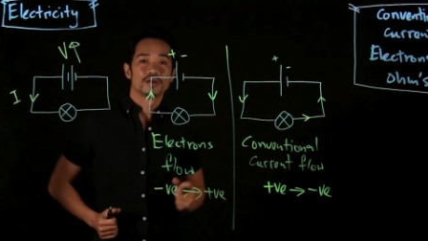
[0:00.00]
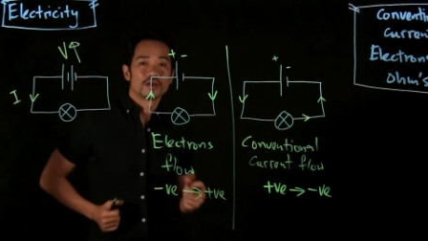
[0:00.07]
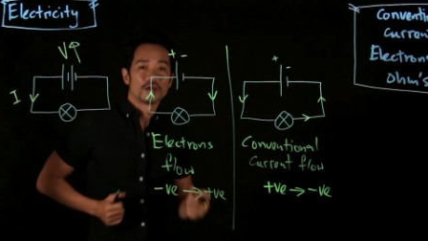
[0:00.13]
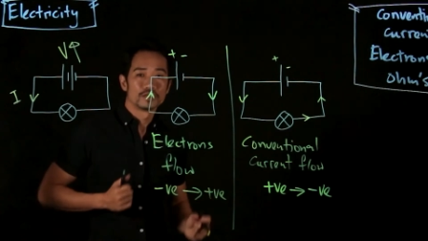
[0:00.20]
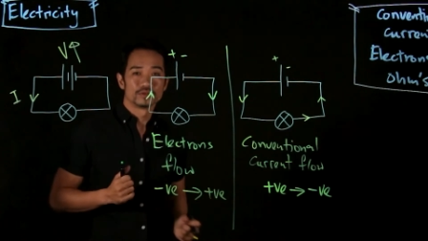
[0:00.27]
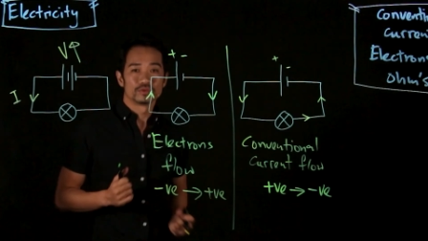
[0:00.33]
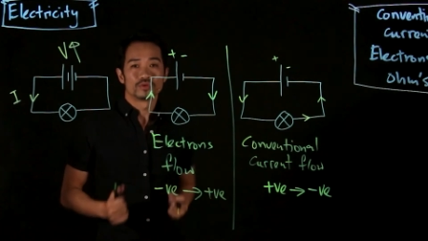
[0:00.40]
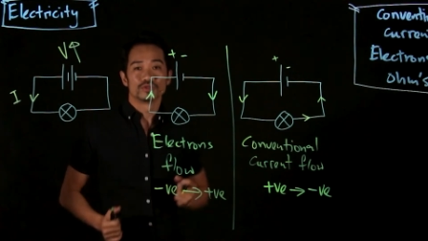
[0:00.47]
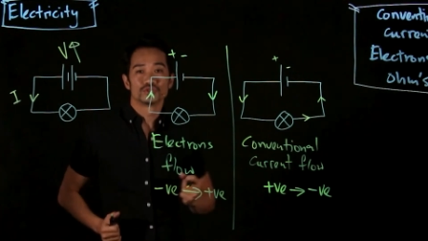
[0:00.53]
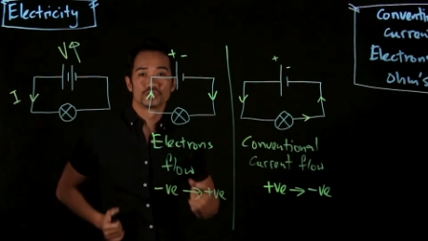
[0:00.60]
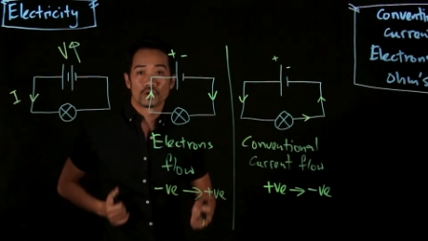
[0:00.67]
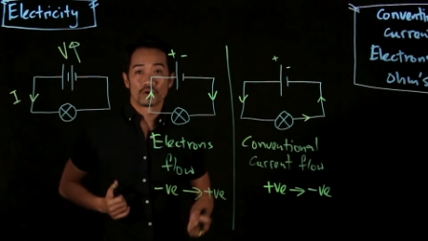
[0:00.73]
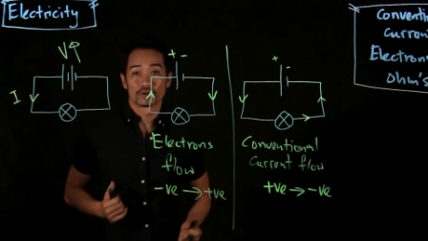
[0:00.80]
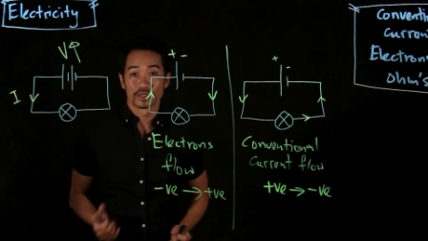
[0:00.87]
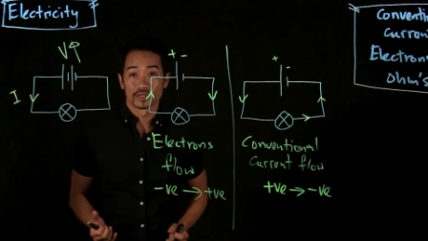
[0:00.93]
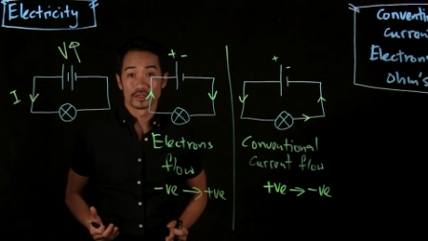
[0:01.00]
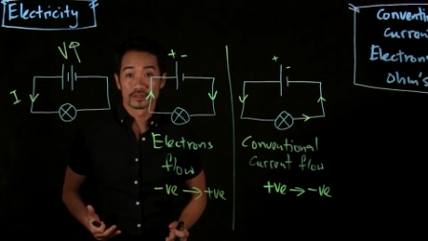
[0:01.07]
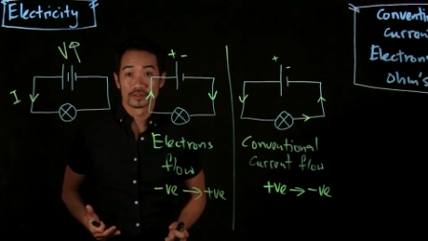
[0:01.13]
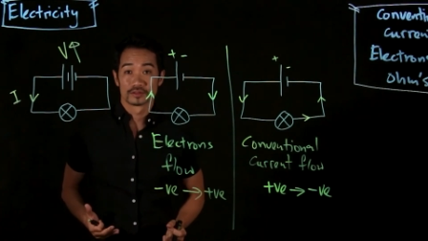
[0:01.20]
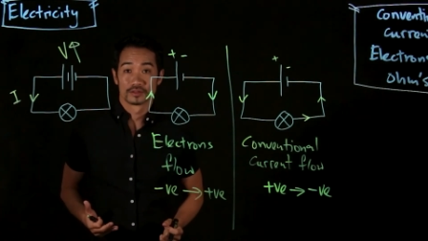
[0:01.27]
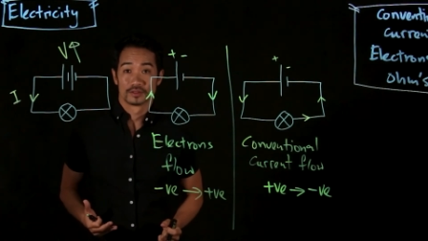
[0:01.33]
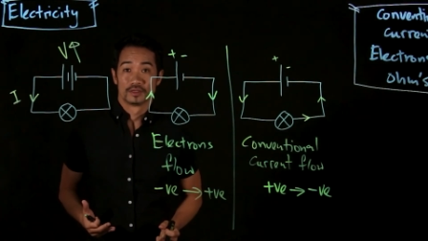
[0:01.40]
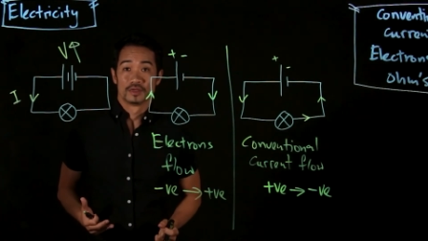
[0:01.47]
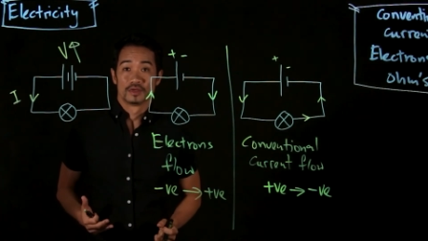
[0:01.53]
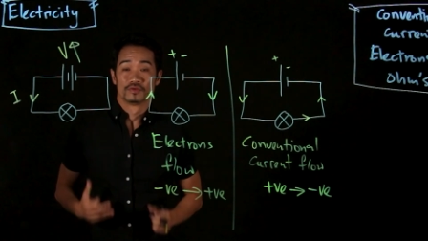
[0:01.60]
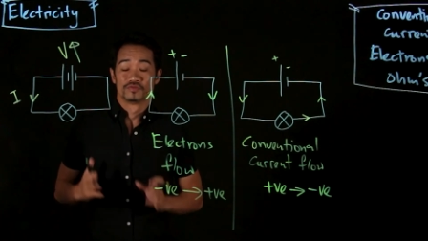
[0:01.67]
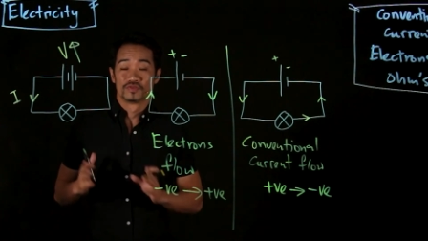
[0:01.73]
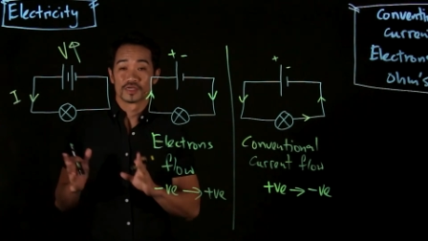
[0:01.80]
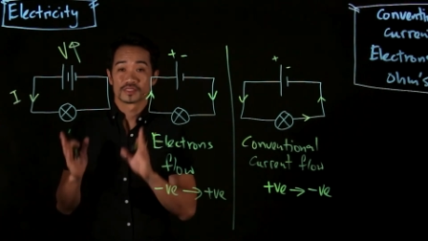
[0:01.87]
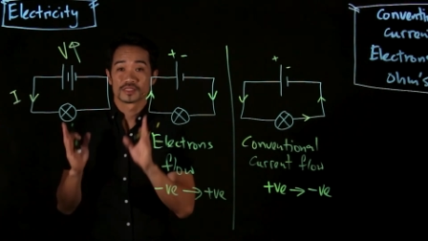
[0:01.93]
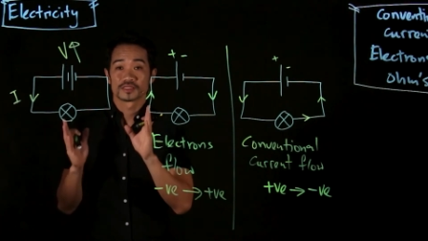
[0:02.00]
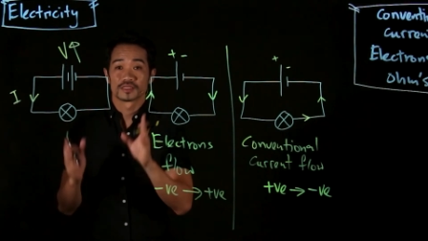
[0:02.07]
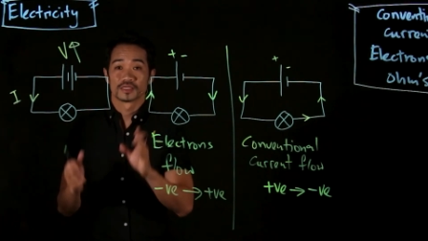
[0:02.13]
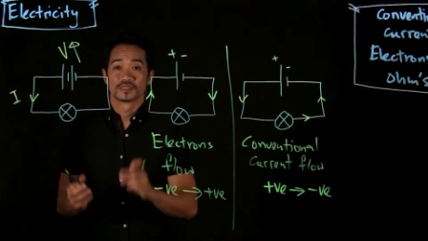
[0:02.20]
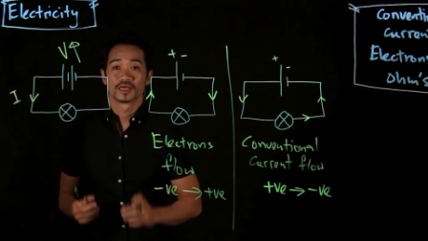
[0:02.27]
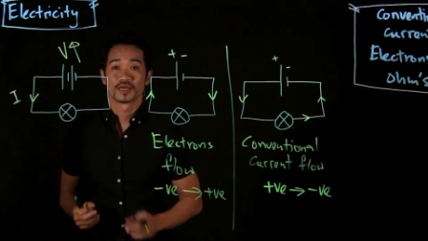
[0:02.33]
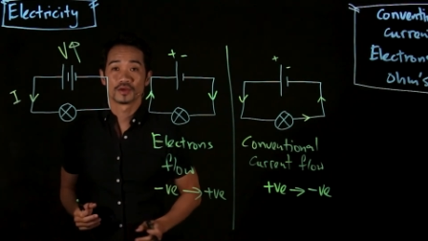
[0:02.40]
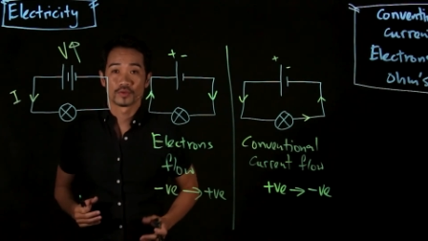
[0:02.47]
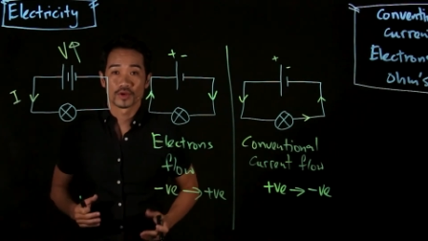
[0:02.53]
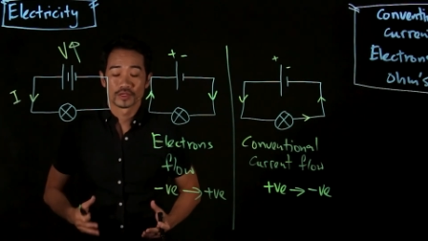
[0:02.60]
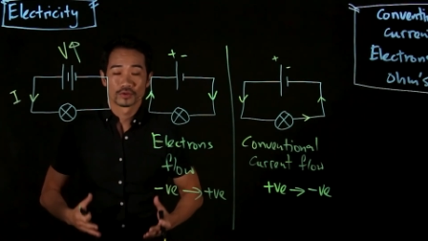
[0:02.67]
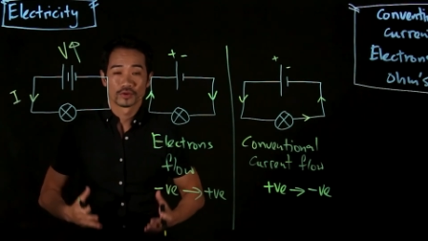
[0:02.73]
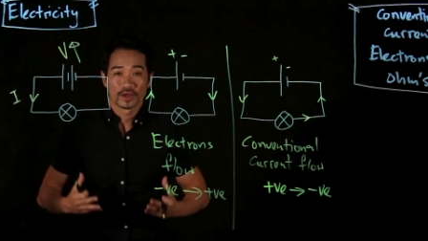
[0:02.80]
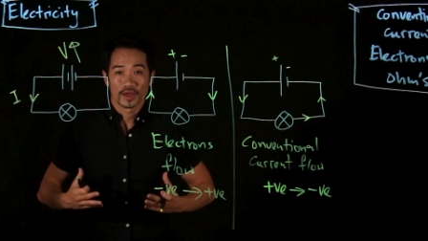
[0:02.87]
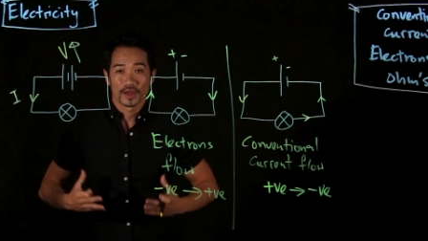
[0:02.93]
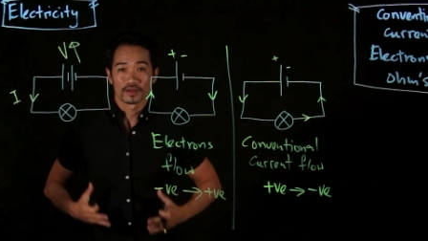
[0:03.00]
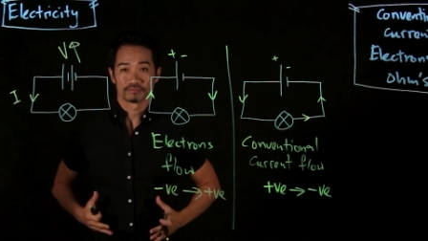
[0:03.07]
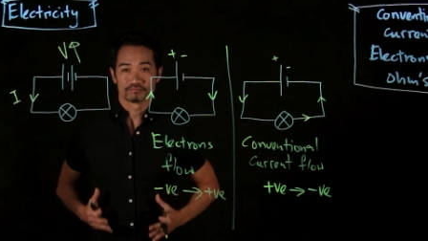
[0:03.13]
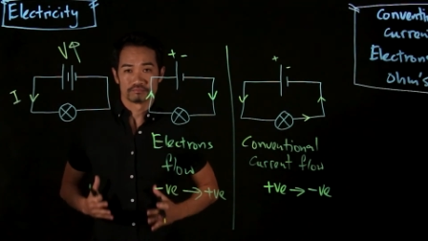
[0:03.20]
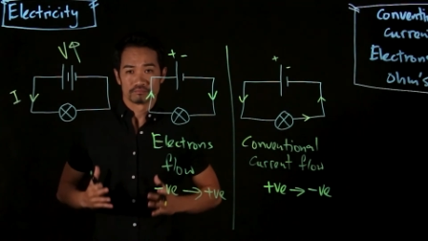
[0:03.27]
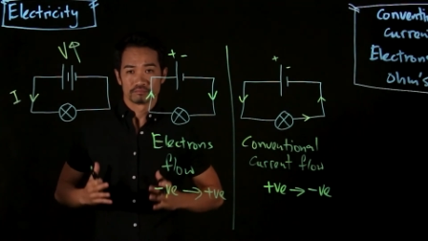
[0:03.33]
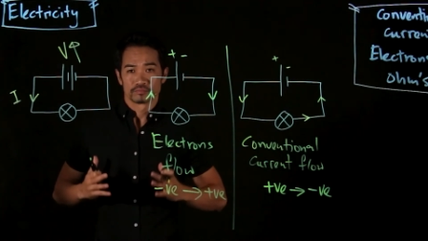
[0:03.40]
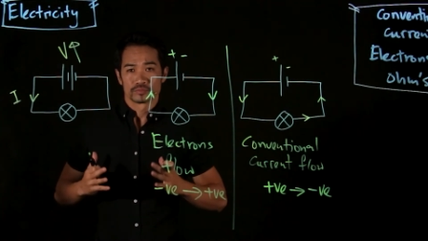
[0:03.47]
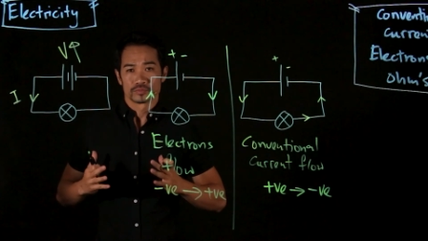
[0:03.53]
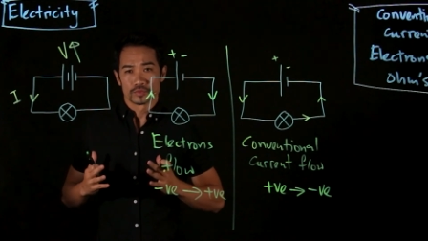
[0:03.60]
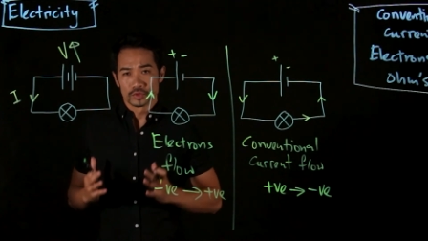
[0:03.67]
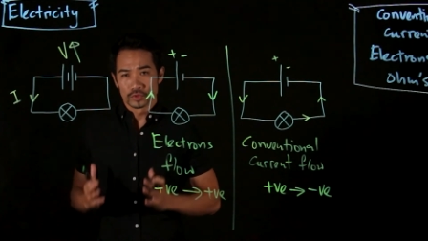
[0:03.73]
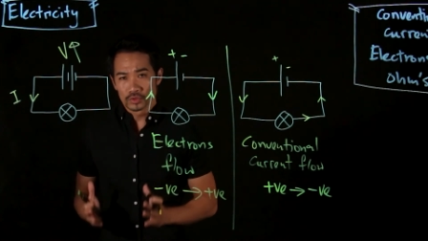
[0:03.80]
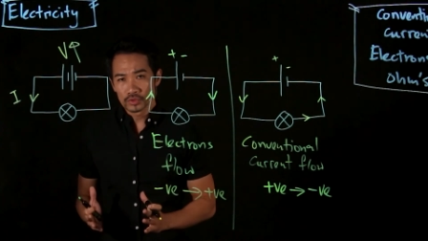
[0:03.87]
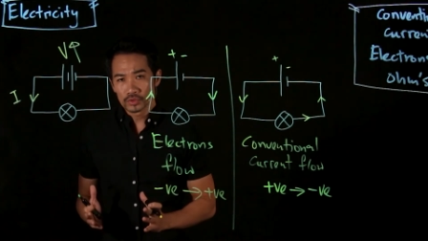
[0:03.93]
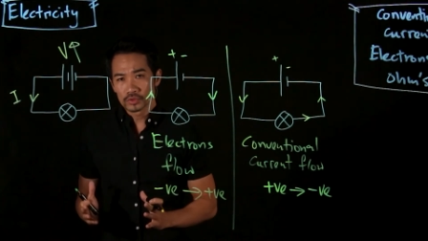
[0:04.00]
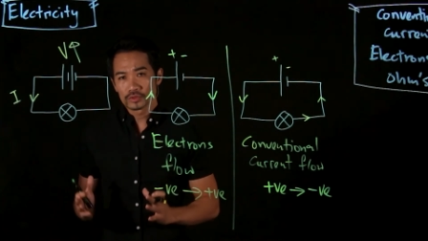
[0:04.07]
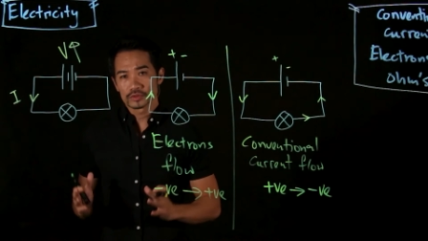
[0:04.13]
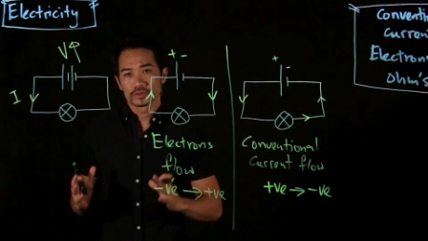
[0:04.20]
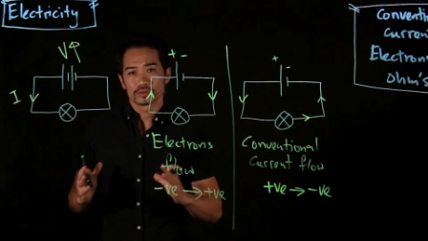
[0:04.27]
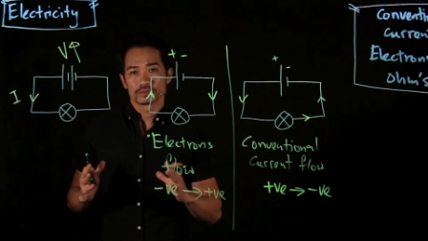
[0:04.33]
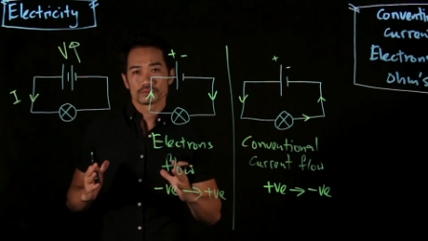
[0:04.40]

and you go jogging, versus a day where you had good,